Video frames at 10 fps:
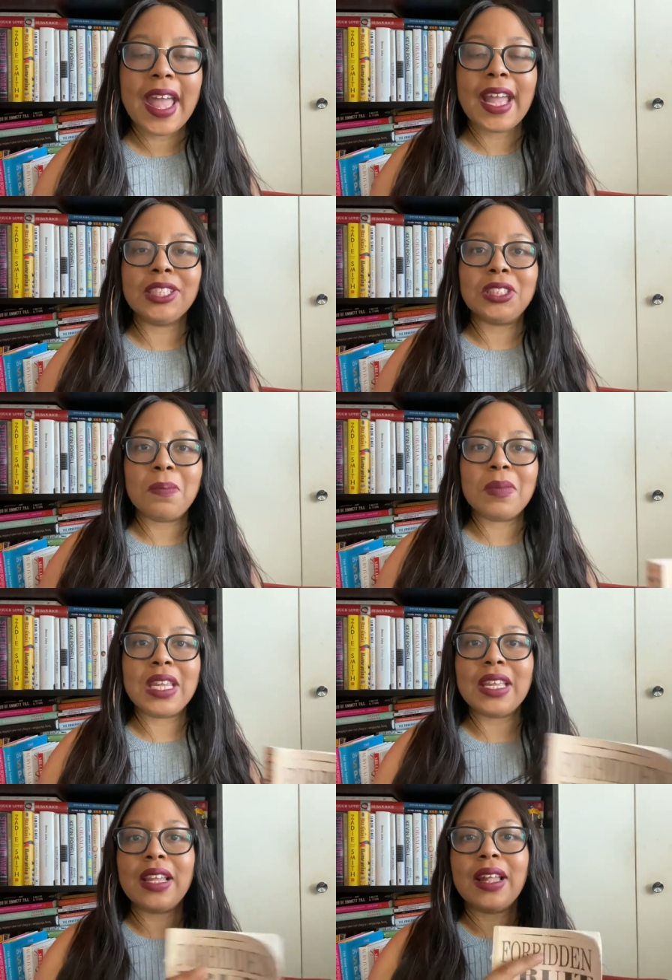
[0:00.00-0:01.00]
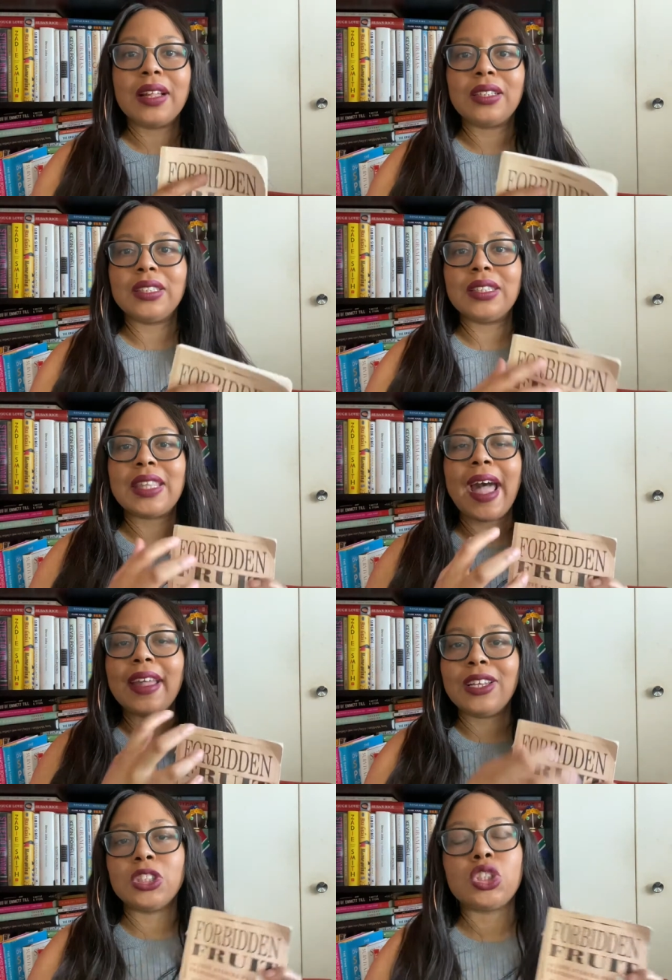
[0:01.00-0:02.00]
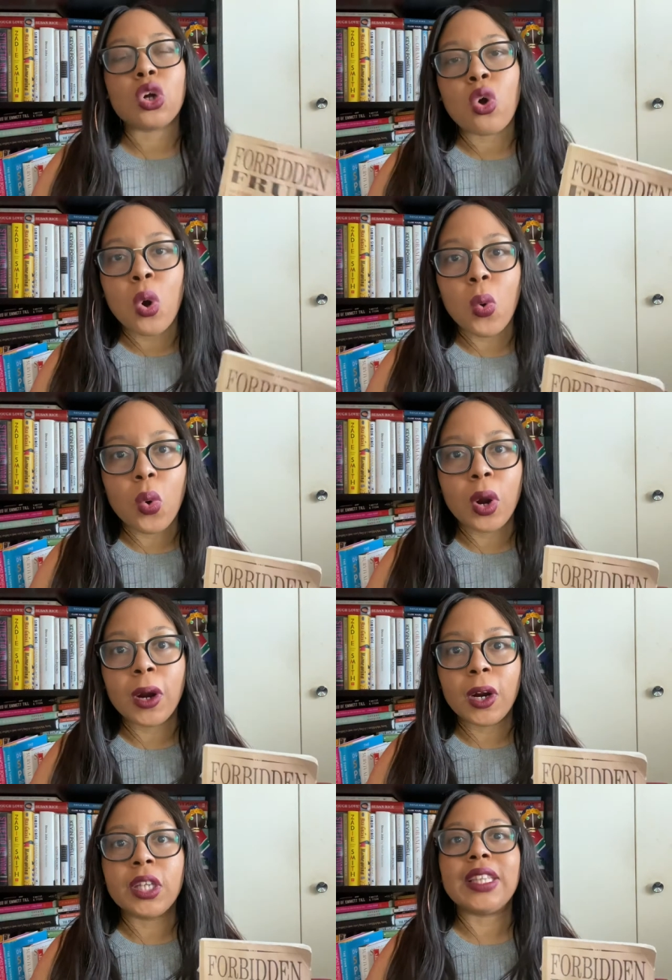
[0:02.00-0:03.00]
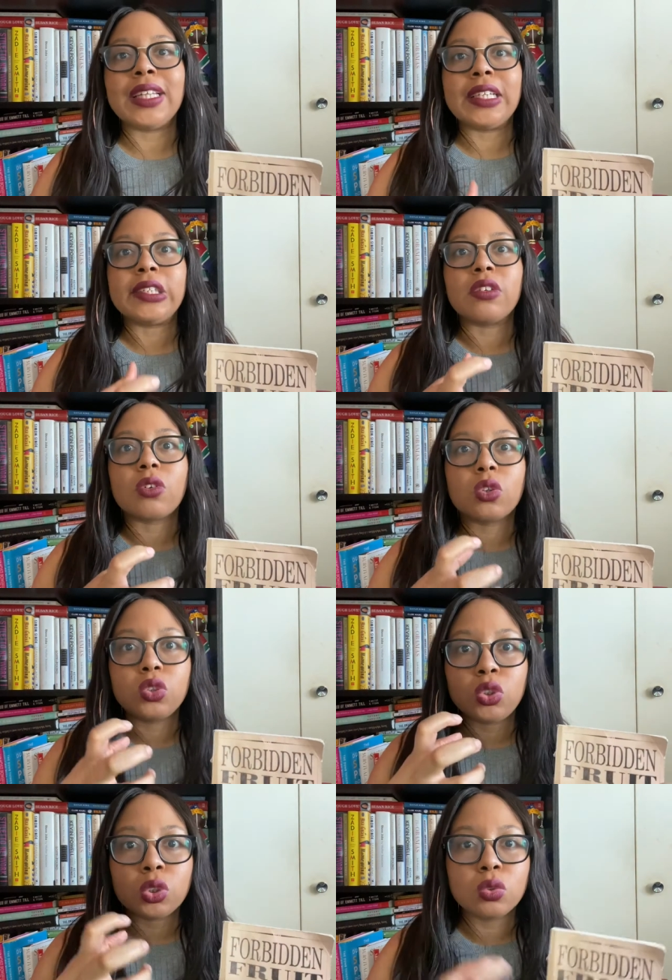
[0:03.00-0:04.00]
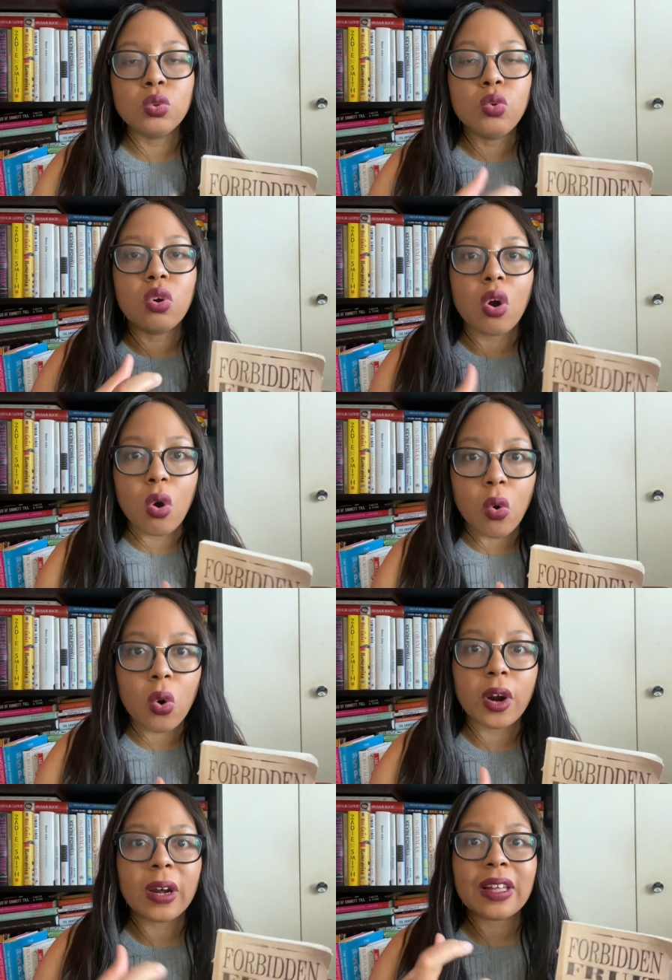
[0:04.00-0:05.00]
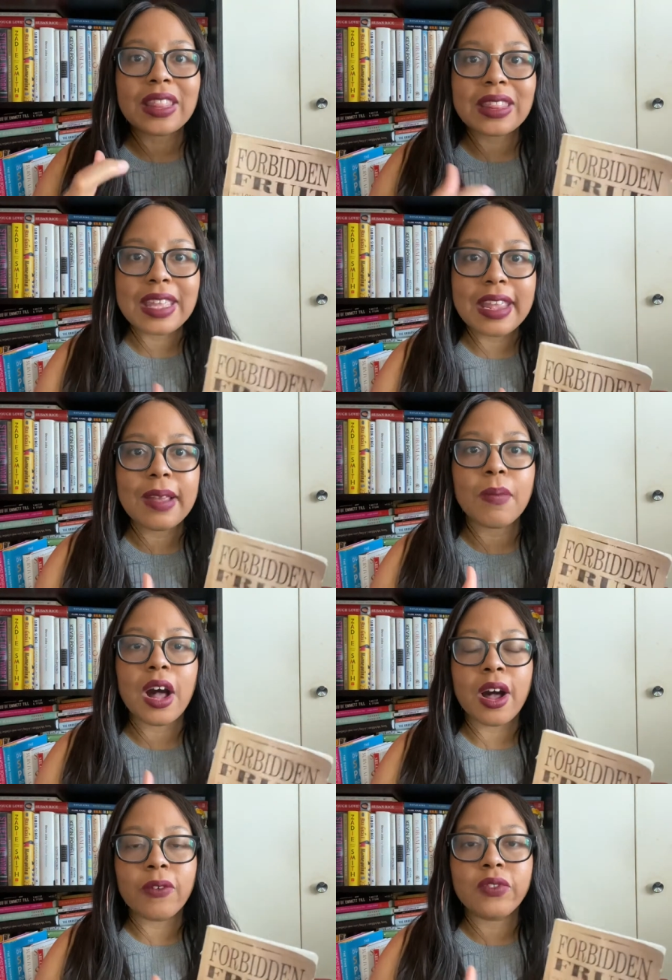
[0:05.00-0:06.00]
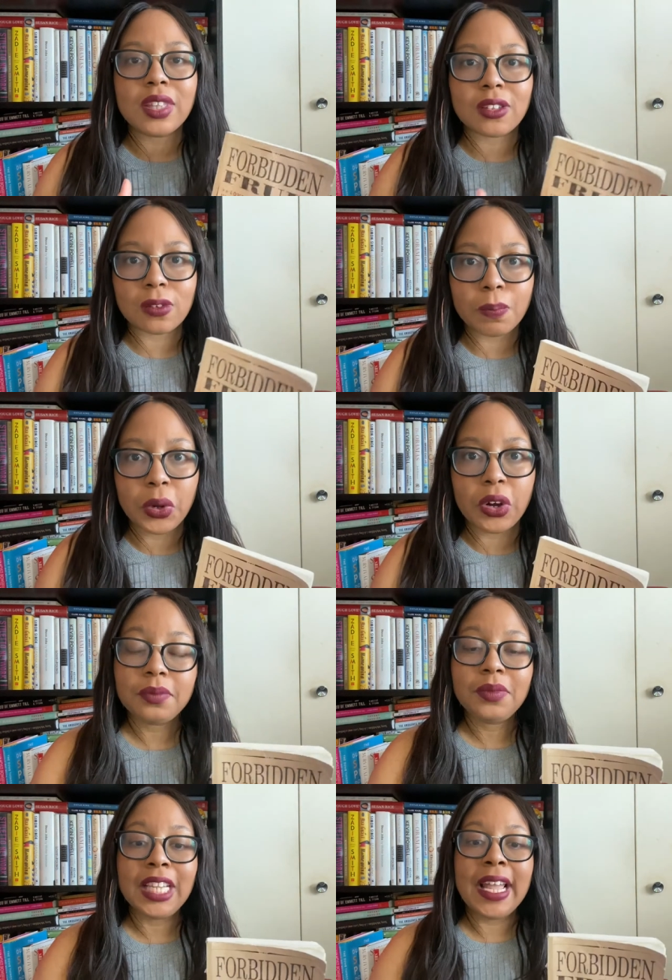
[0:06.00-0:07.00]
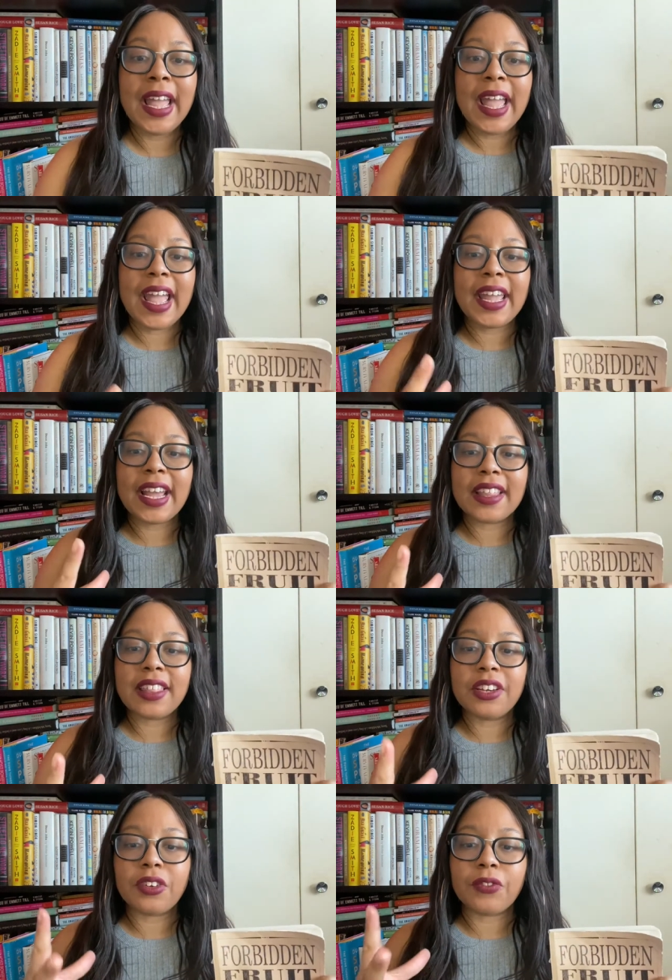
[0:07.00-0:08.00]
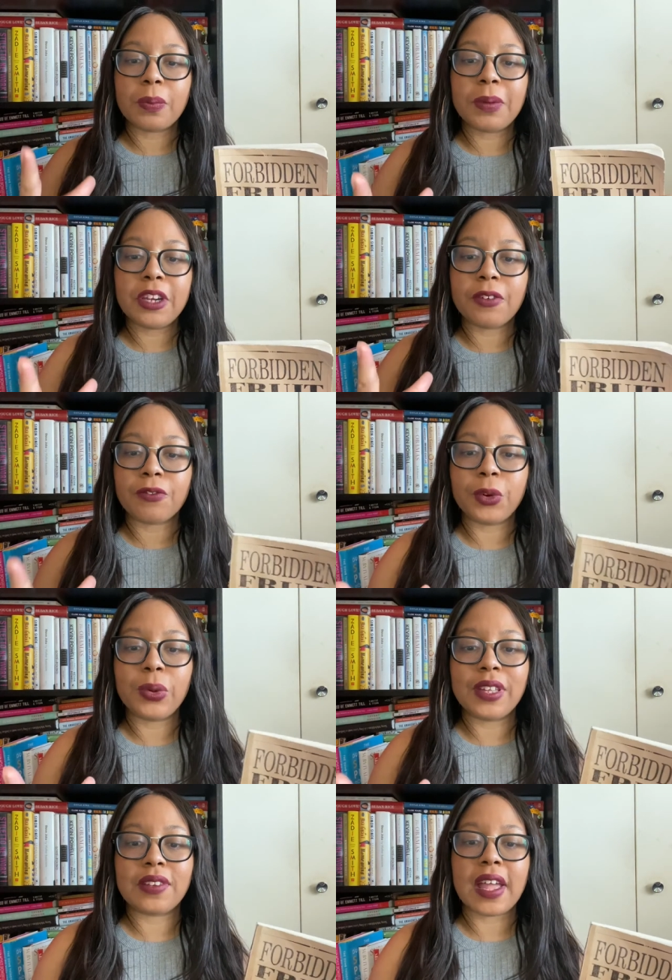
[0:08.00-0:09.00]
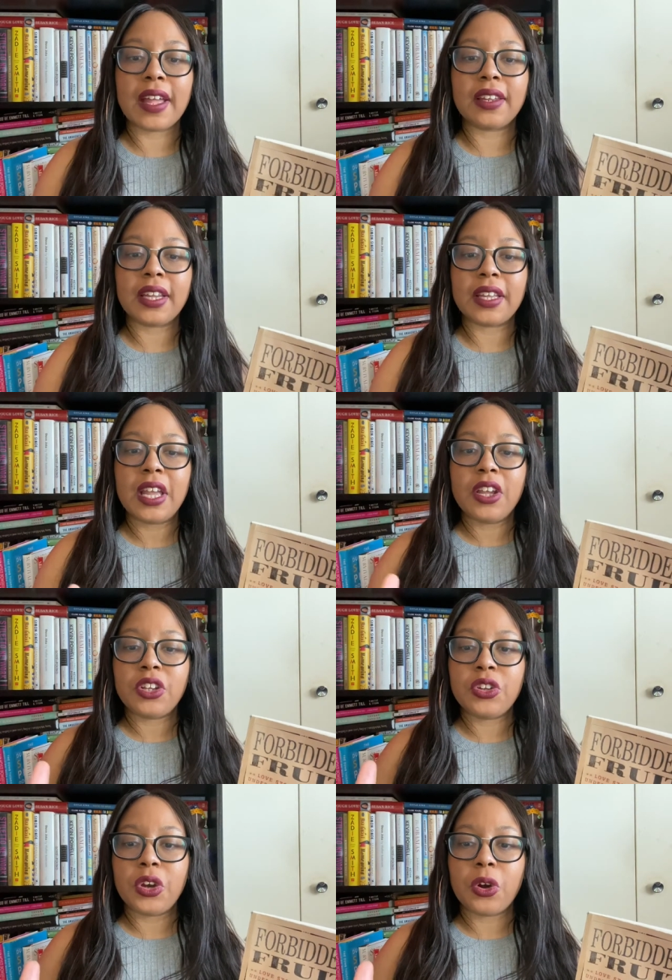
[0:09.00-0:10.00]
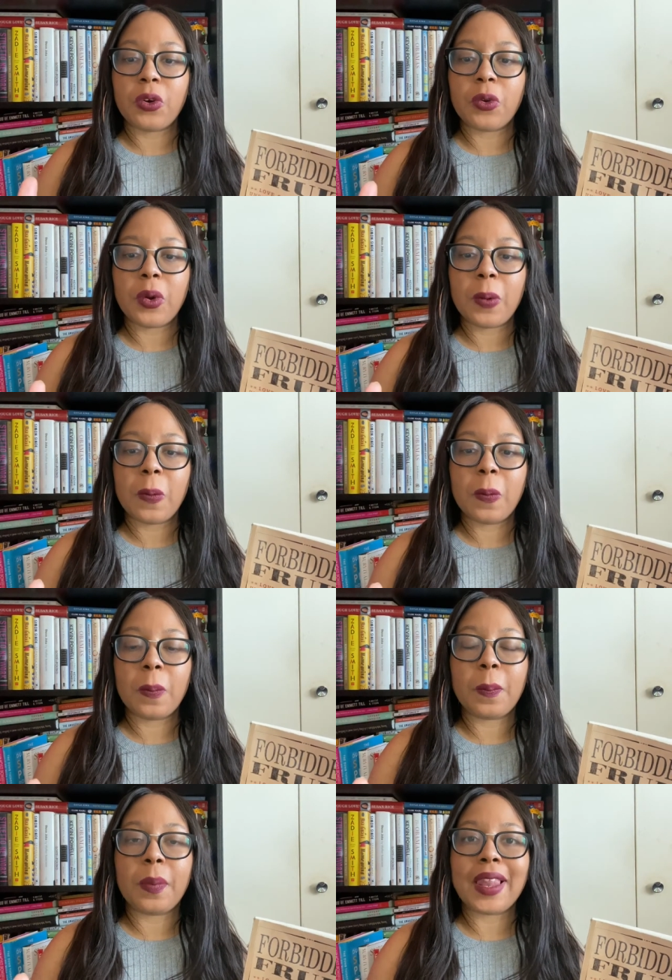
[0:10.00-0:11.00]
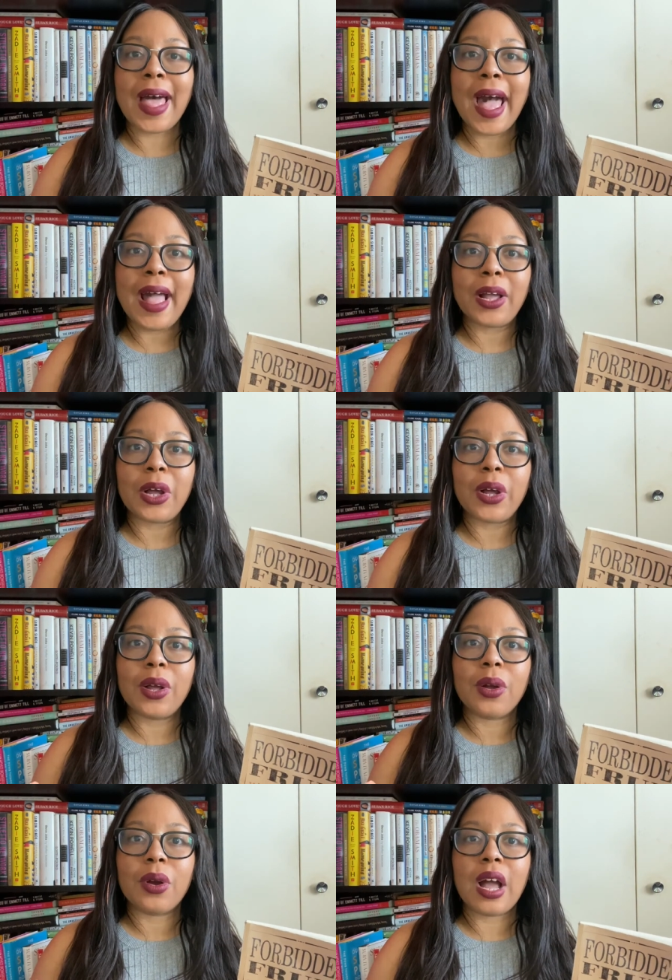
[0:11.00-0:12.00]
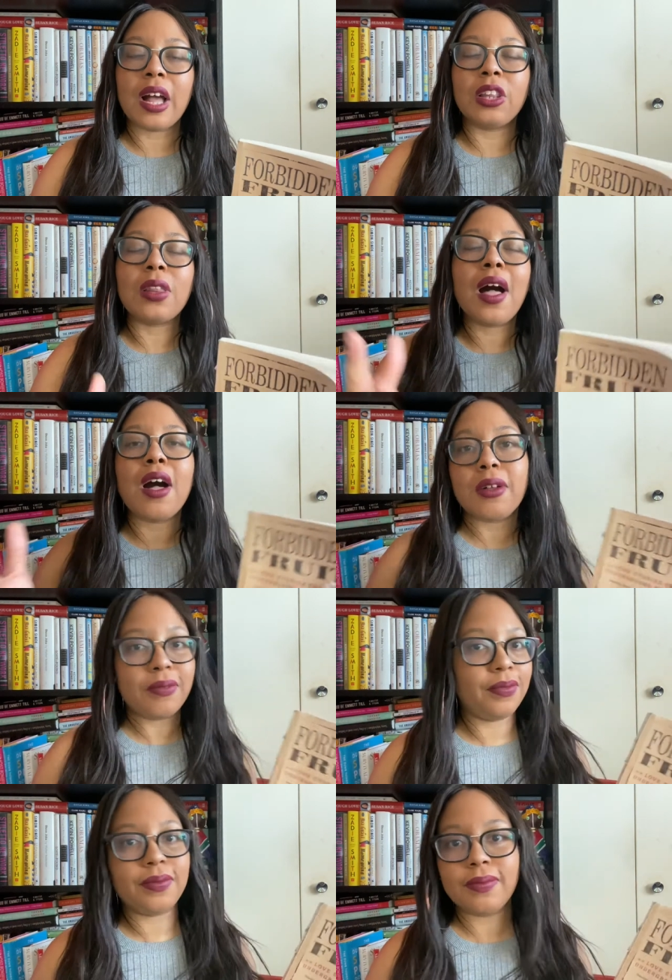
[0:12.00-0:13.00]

And to me, that is the core, the true core theme of this book. And I think the forbidden fruit is that, like, you know, black love,